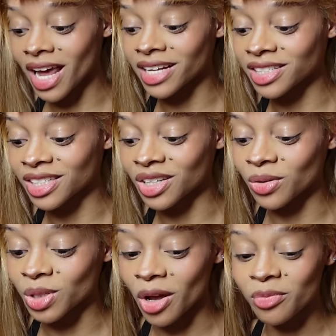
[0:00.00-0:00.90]
as this
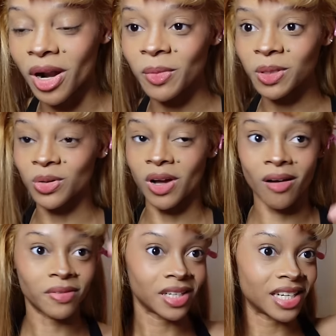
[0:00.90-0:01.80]
goes on, but I'm a little
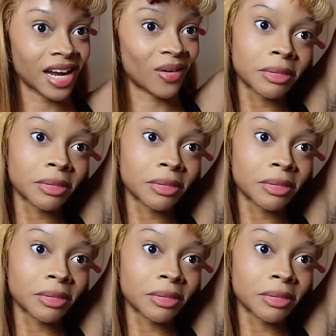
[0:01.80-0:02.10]
confident now.